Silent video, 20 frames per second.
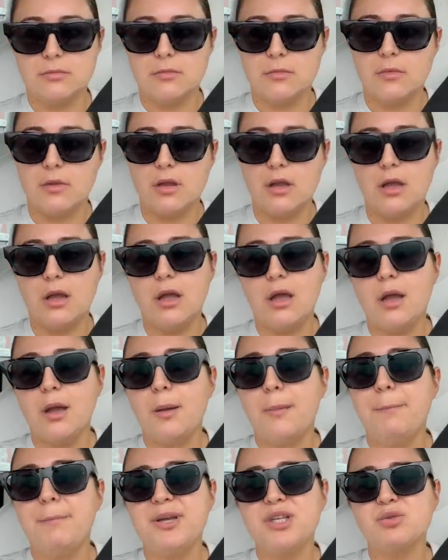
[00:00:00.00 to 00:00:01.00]
Turn left.
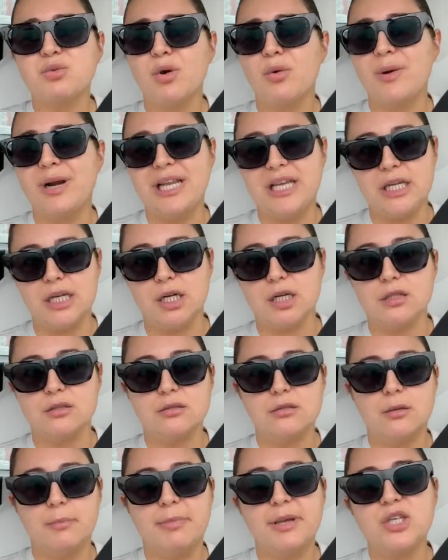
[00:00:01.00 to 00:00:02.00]
Bitch, we're already here.
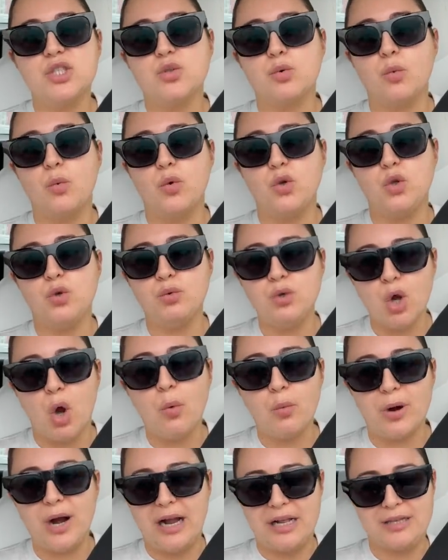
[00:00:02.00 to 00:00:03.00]
Bitch, you know
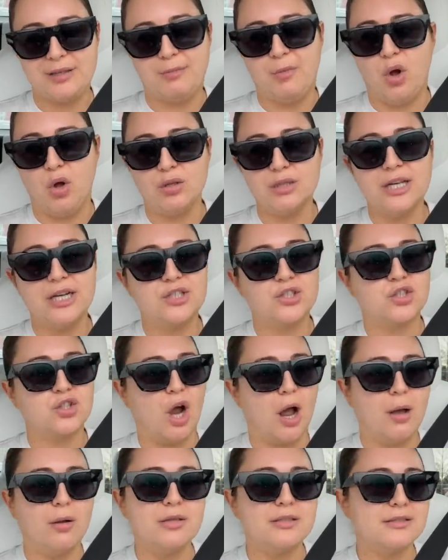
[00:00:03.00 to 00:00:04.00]
we're at the mall. Like,
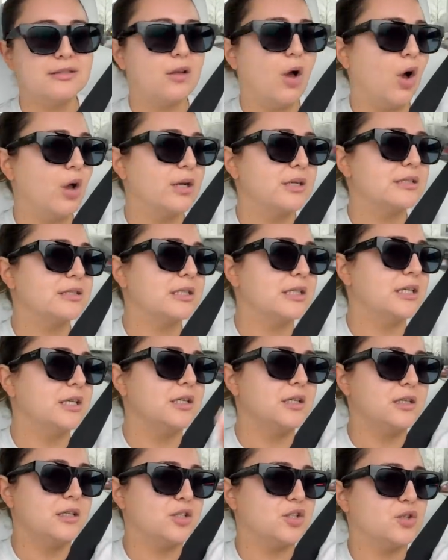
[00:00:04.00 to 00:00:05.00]
stop.
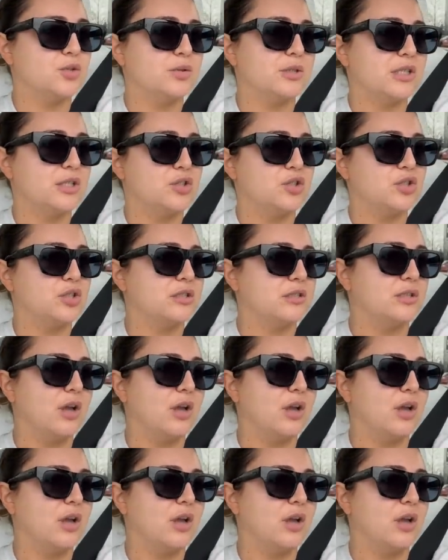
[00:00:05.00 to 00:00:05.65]
Honestly, Susan is just